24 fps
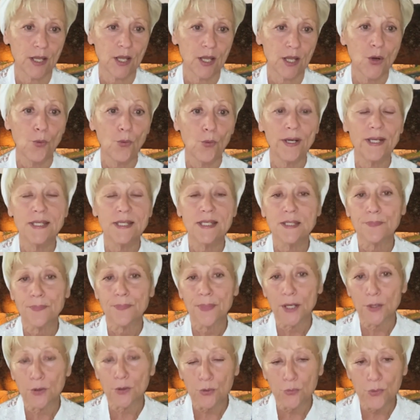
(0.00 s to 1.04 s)
where his
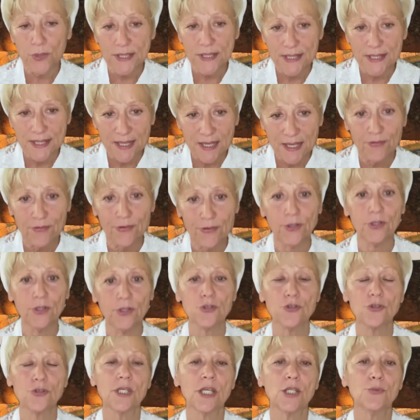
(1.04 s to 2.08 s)
spirit was given
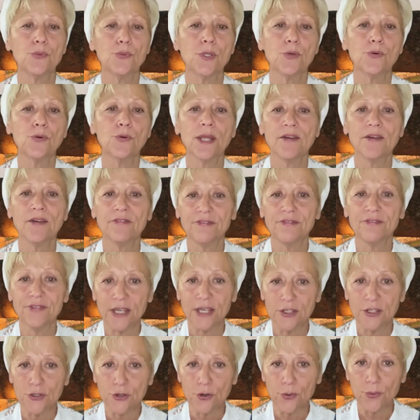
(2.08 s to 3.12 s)
so that we could have
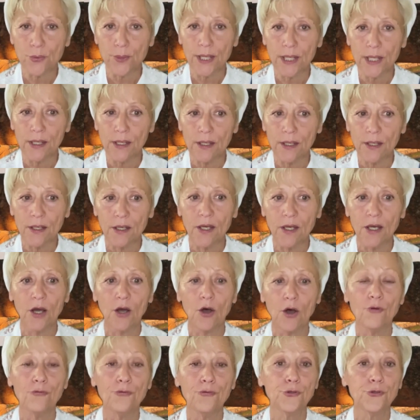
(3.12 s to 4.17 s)
victory
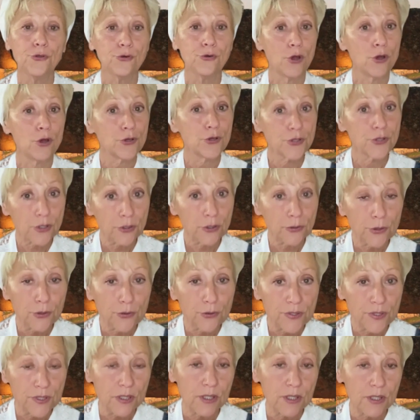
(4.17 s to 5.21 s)
over the
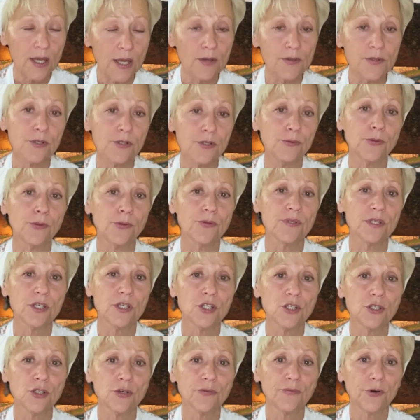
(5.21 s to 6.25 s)

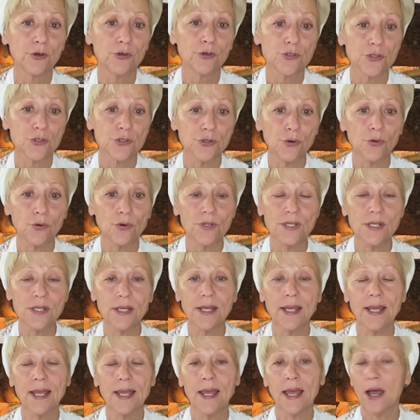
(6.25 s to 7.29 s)
uncircumcision of our souls,
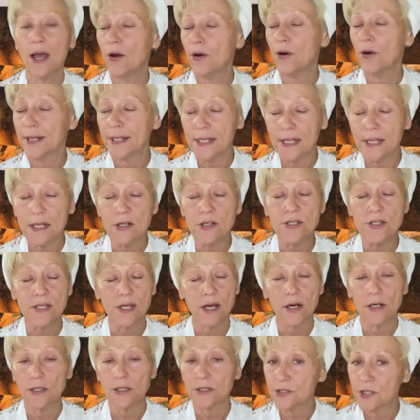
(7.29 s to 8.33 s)
our ears,
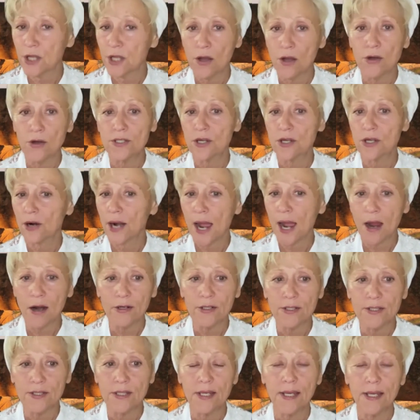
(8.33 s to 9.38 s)
our tongues, our
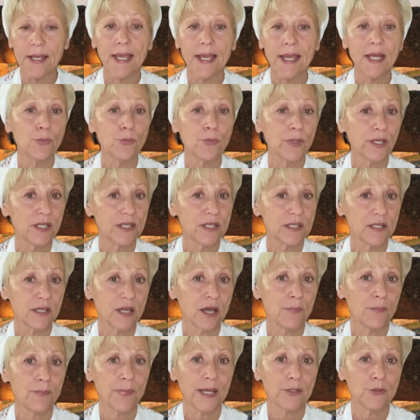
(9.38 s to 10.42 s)
heart, and when he's
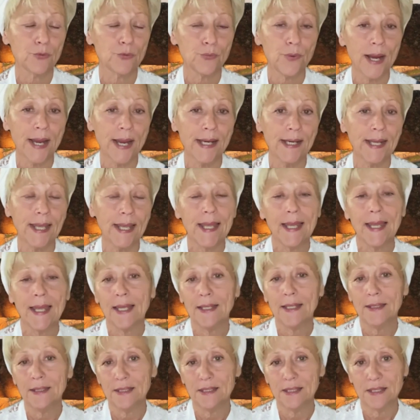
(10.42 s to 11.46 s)
come back to reign.
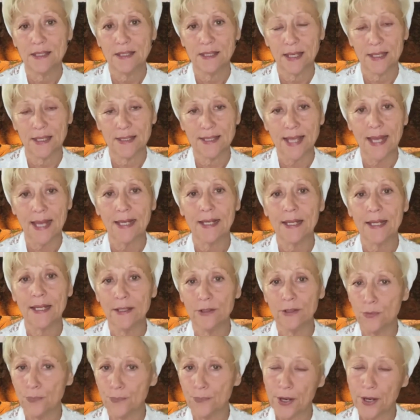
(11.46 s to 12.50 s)
And this is exactly in
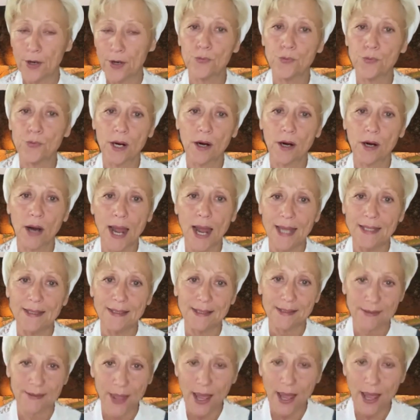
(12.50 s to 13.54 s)
the period we are at
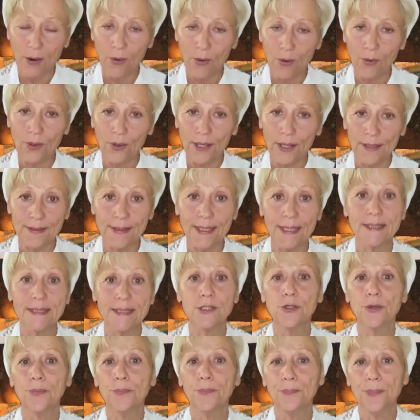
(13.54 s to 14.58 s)
now, that
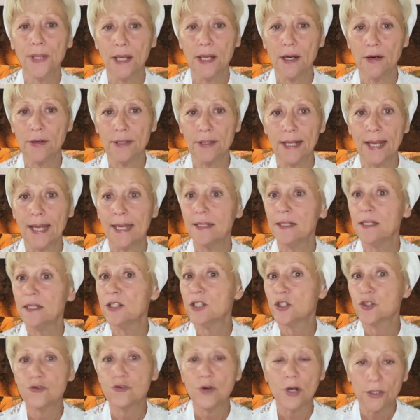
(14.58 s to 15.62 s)
he appeared and
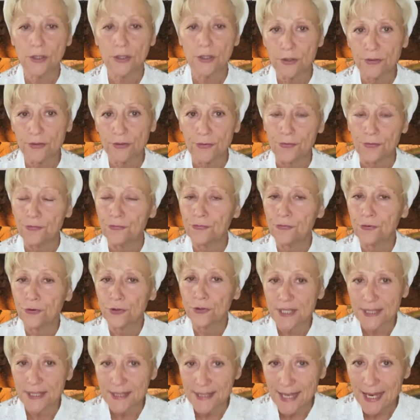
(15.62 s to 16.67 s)
instructed for
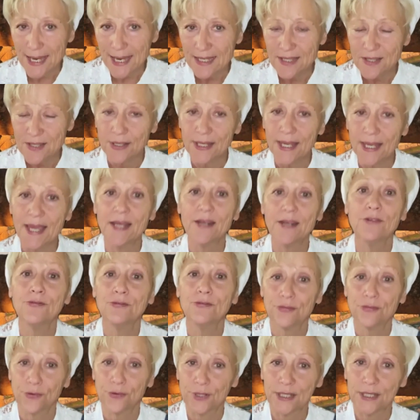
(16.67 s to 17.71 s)
40 days, again,
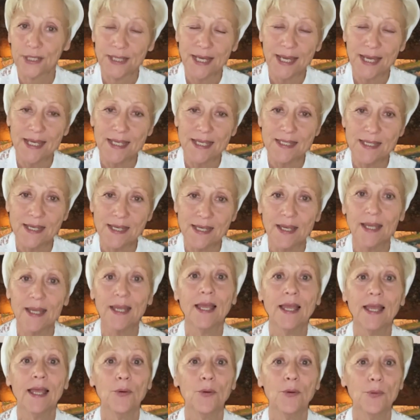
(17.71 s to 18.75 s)
40 days,
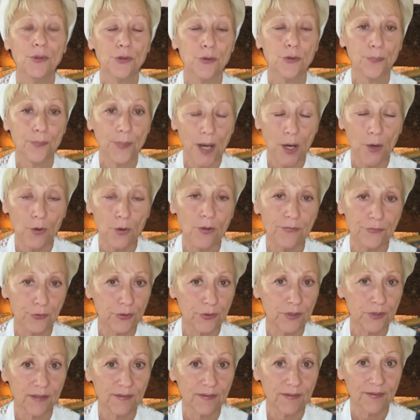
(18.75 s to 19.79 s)
with the power of Yud
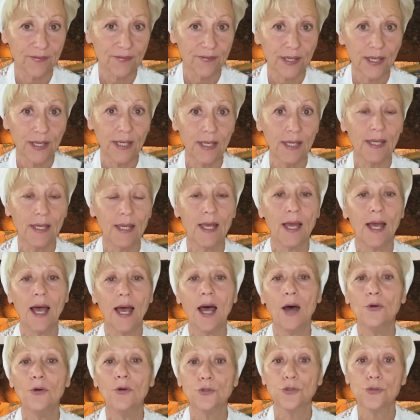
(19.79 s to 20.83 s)
Ke Vav Ke,
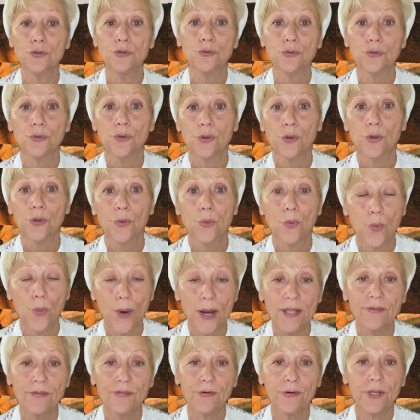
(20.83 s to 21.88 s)
how to
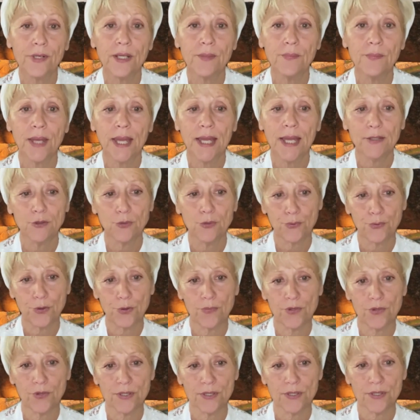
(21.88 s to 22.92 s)
wait for him and the
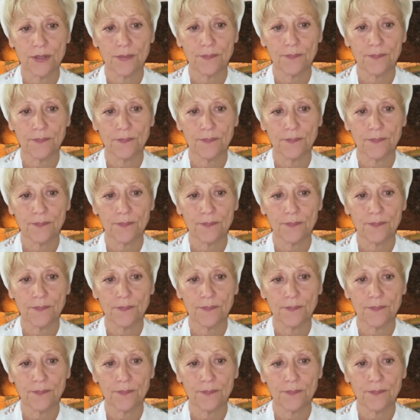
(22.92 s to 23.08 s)
promise.